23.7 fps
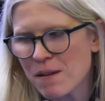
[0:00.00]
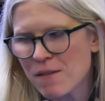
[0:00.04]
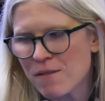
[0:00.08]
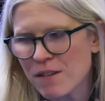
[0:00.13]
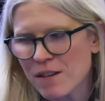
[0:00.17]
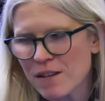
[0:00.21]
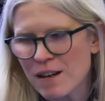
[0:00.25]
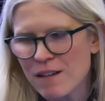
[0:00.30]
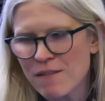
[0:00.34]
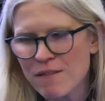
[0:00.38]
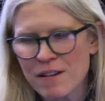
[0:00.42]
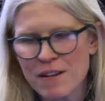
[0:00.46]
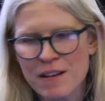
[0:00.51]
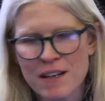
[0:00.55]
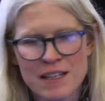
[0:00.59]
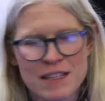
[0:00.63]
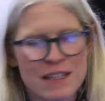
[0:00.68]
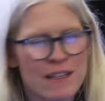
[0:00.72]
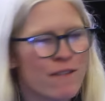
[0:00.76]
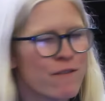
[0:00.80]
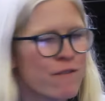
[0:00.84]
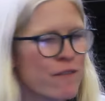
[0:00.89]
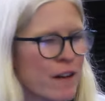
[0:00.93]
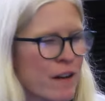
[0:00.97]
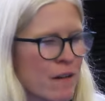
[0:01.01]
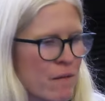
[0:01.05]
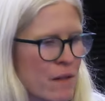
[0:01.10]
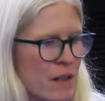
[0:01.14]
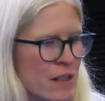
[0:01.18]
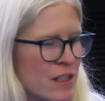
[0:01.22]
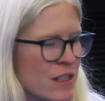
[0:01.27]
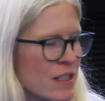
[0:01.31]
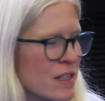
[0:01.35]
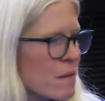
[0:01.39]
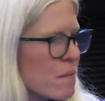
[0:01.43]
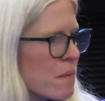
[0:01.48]
very, very different,
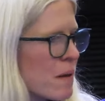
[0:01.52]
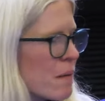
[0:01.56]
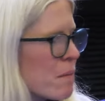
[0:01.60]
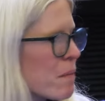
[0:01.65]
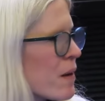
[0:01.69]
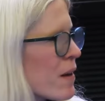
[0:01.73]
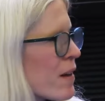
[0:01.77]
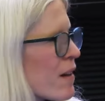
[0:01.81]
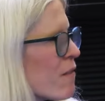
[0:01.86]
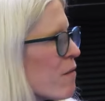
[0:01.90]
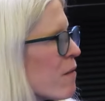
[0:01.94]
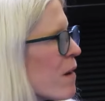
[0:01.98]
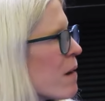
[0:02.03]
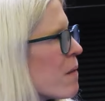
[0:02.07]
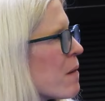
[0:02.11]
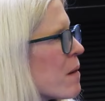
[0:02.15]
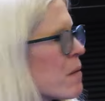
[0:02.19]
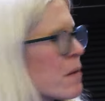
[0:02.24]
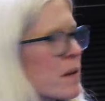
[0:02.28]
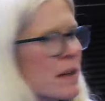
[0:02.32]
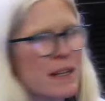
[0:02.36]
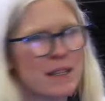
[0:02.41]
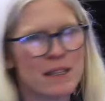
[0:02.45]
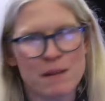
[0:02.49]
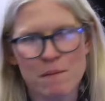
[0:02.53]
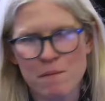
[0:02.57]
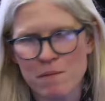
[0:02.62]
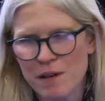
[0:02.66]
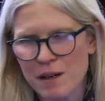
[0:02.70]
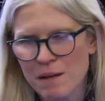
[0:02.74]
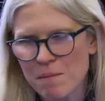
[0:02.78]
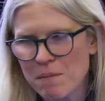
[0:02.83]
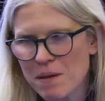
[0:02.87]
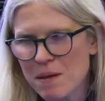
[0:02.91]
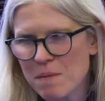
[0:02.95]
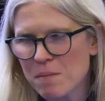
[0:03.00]
which is a big part of why we wanted to
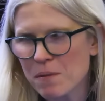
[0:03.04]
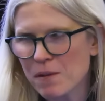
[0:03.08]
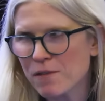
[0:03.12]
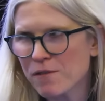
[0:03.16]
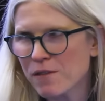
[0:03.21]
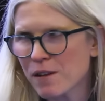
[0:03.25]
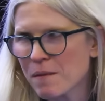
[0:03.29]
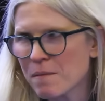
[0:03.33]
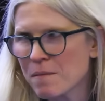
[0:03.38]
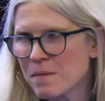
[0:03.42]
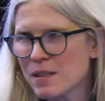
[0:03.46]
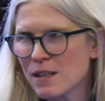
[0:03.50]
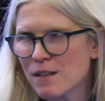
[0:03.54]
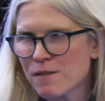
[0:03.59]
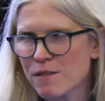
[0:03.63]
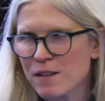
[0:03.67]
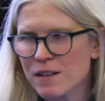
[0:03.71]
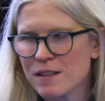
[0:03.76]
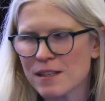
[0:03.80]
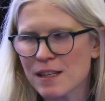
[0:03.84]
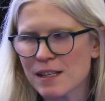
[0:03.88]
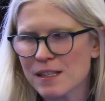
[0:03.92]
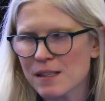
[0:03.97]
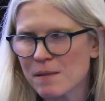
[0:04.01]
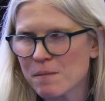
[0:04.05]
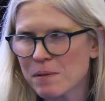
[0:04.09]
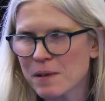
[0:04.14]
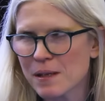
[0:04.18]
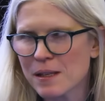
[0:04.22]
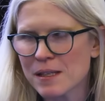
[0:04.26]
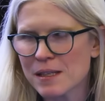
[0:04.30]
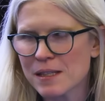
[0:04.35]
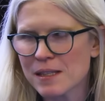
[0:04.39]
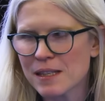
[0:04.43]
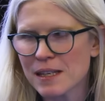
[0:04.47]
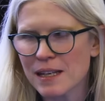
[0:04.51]
bring people from different
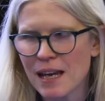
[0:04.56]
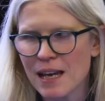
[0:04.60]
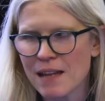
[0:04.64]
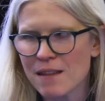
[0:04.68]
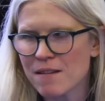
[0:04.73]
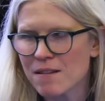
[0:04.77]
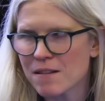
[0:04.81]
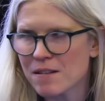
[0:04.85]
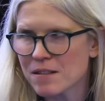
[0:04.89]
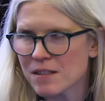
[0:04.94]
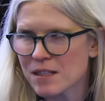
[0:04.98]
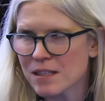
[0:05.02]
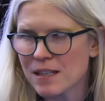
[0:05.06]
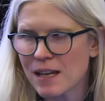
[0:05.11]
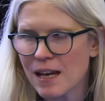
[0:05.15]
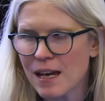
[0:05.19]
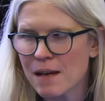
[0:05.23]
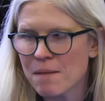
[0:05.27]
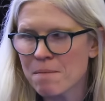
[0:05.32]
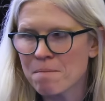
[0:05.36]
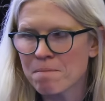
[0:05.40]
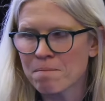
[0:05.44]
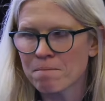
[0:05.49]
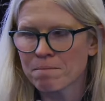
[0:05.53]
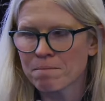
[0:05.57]
disciplines together today.